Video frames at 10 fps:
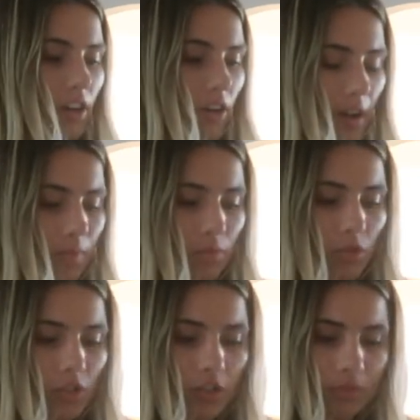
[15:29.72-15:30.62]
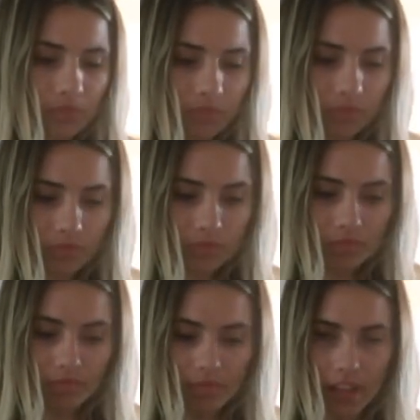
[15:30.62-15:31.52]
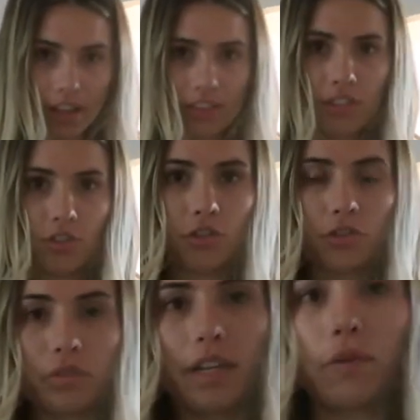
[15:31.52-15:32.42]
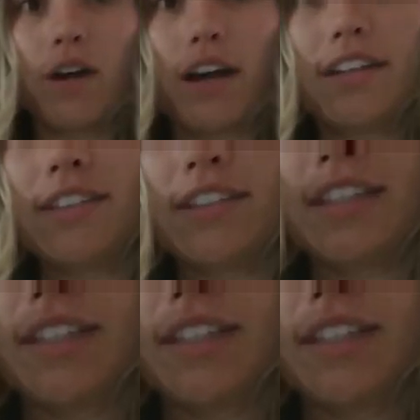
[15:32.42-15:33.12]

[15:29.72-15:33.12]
Okay, so I got this green one,